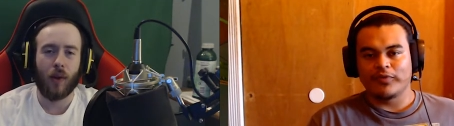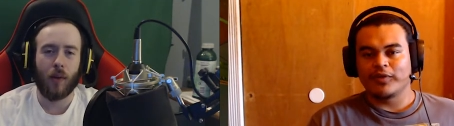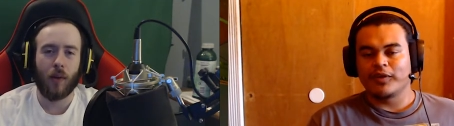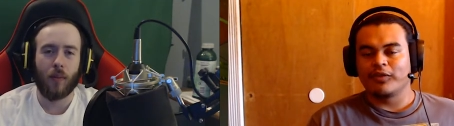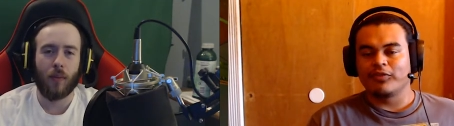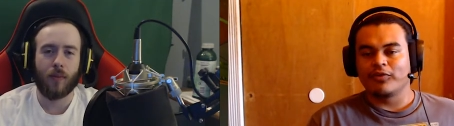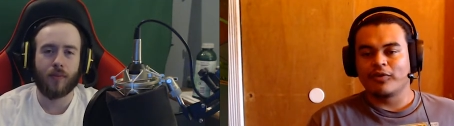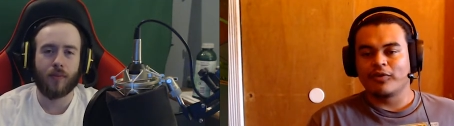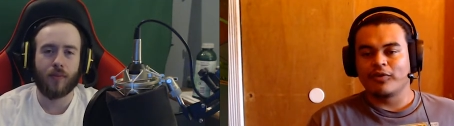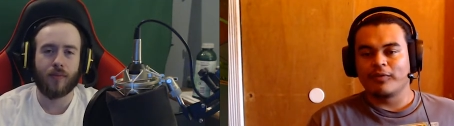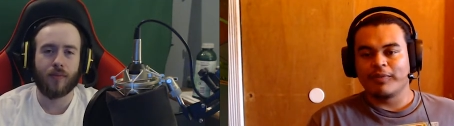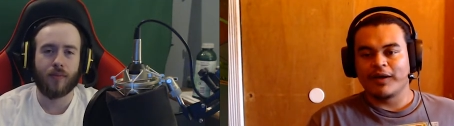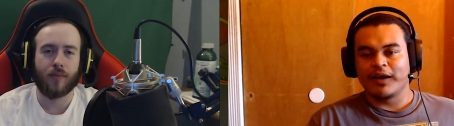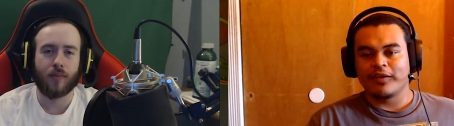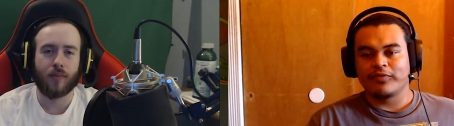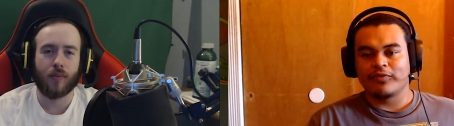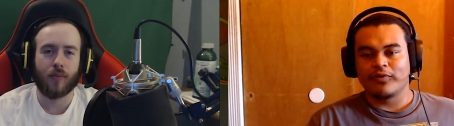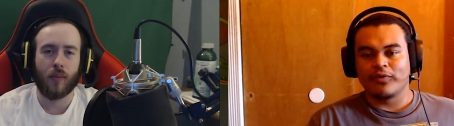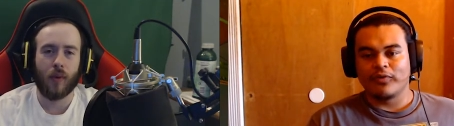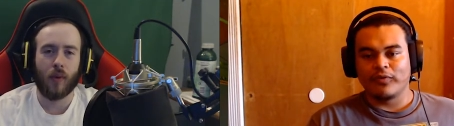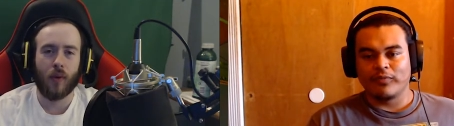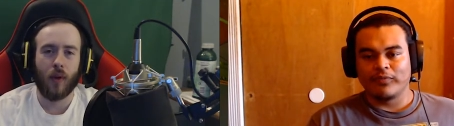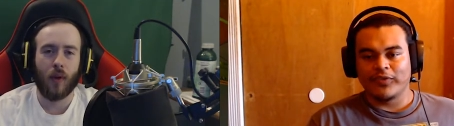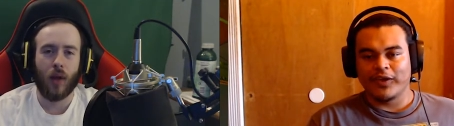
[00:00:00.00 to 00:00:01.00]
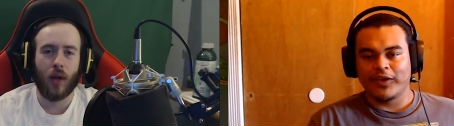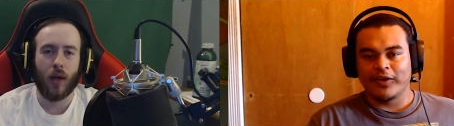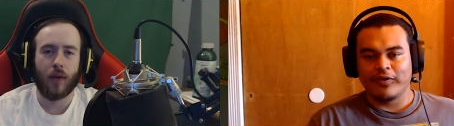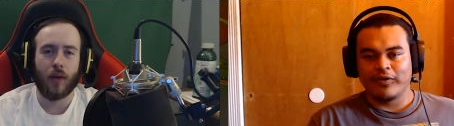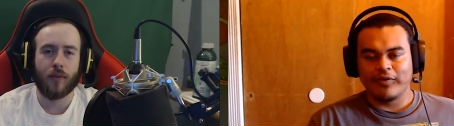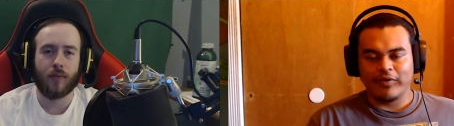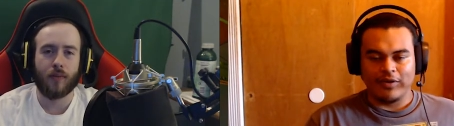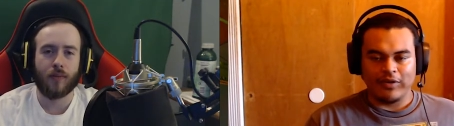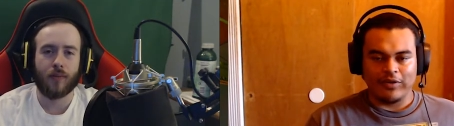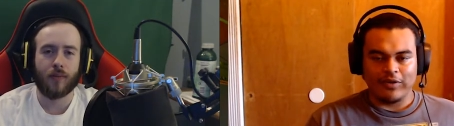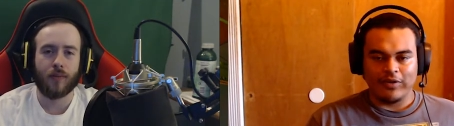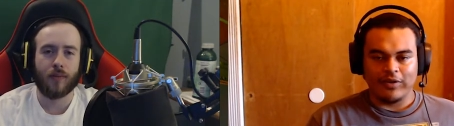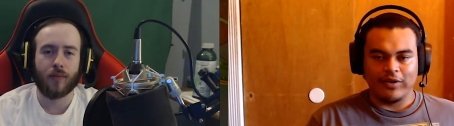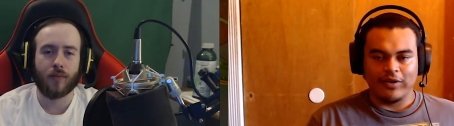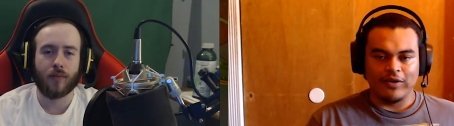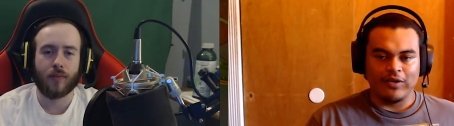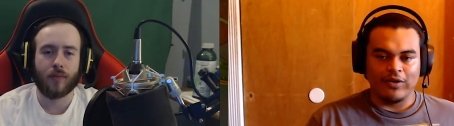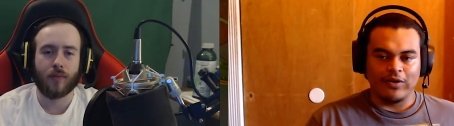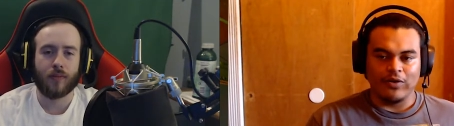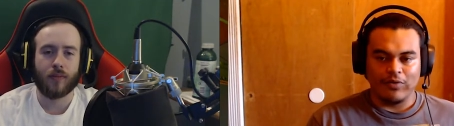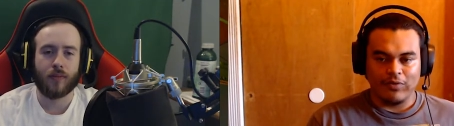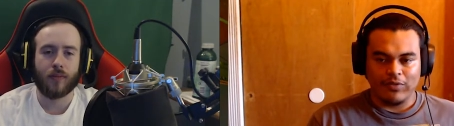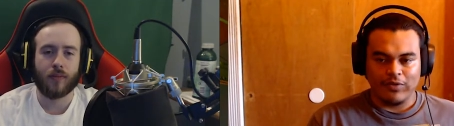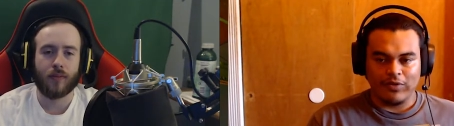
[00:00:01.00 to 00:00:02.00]
Speaker 1: gonna know about his hometown, and they're gonna
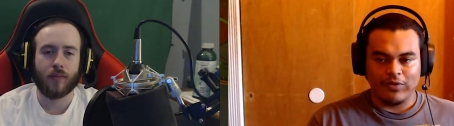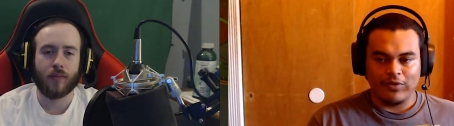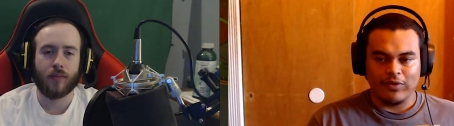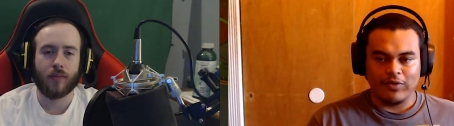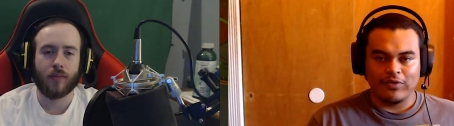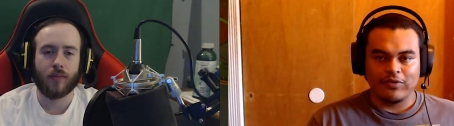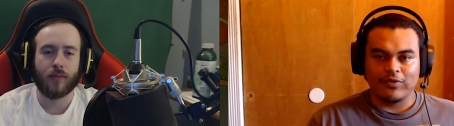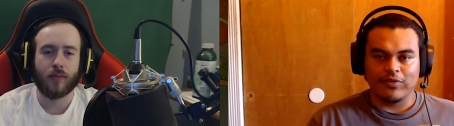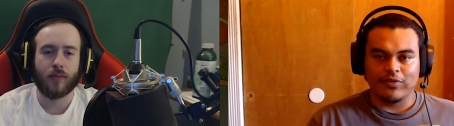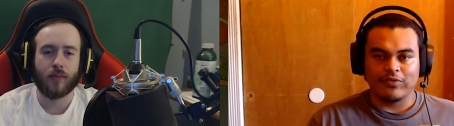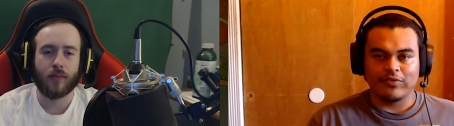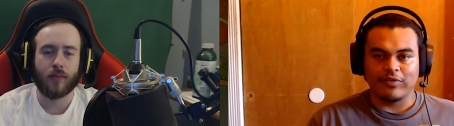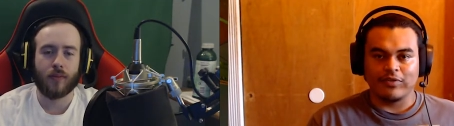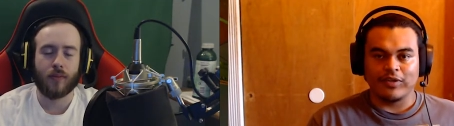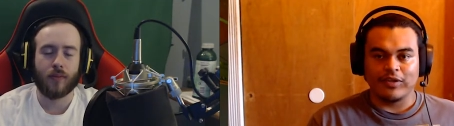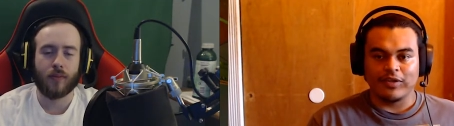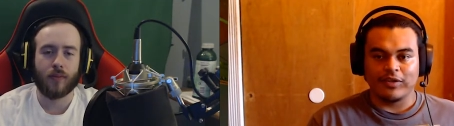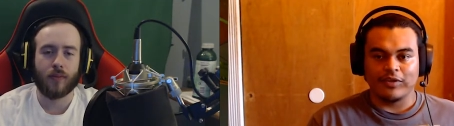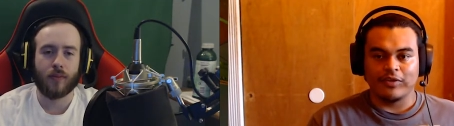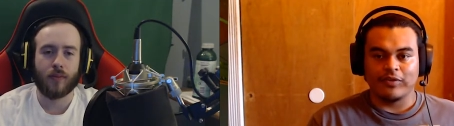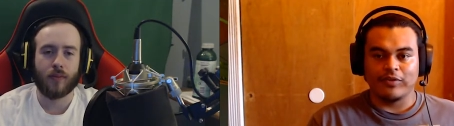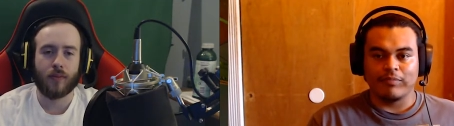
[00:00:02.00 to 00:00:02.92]
go there just to like you know